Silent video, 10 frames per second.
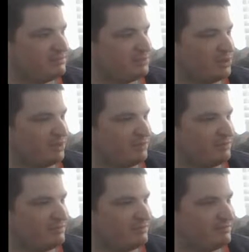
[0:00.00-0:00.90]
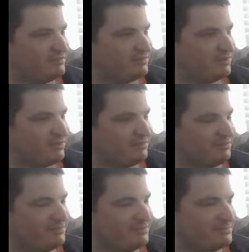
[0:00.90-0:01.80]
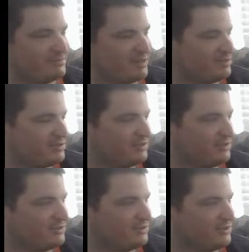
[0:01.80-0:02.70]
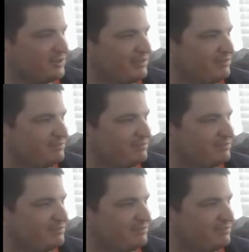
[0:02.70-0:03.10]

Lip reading: but I still disagree.